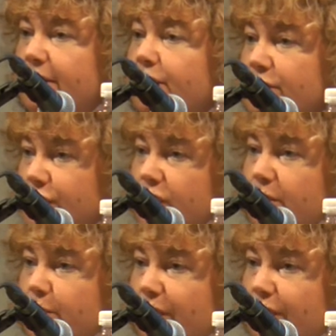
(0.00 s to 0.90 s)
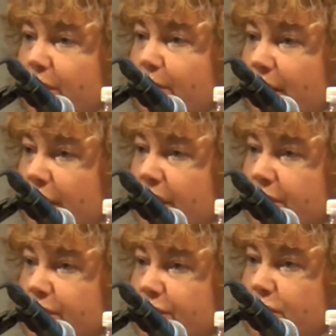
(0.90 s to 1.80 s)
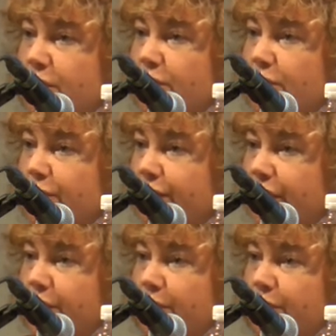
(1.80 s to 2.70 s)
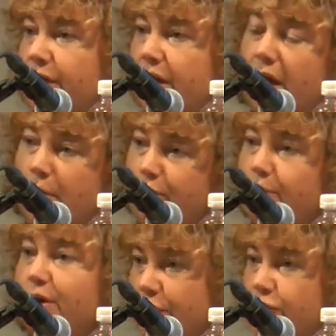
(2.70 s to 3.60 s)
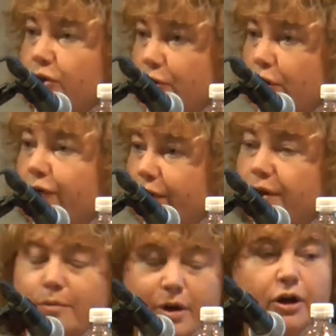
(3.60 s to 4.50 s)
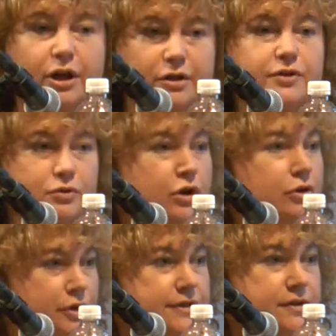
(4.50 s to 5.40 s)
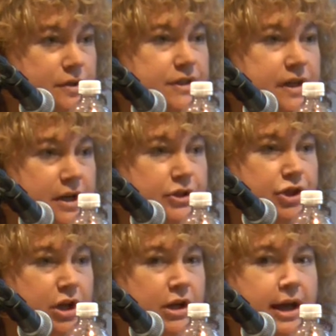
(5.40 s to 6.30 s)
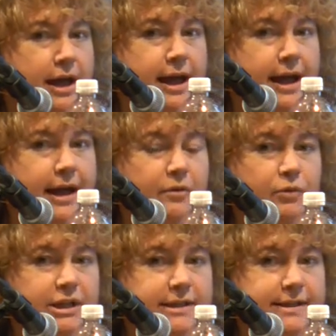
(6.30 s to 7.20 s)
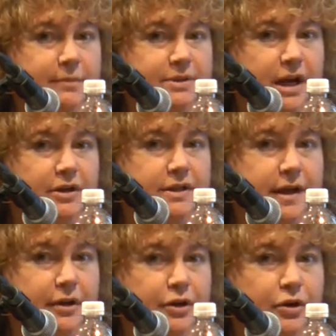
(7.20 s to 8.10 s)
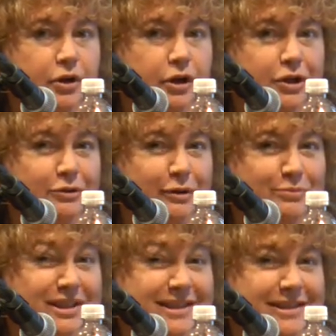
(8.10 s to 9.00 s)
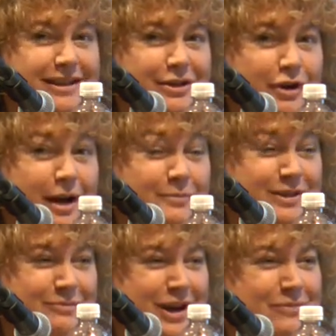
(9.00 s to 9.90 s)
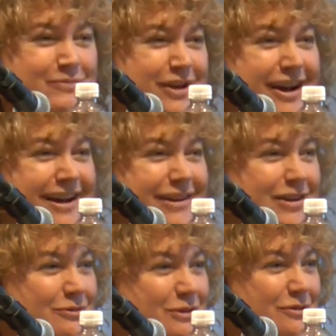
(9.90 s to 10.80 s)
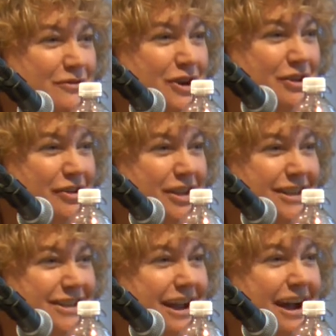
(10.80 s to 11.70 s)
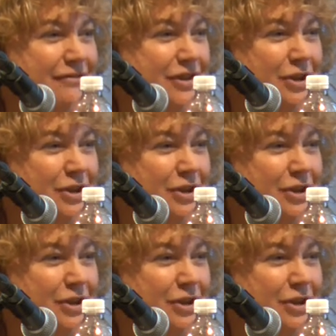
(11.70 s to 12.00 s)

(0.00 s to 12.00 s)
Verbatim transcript: editorship of the American Historical Review, the premier journal for the American Historical Association. And when he stepped down as editor, UMBC grabbed him up. Uh, we were very lucky to have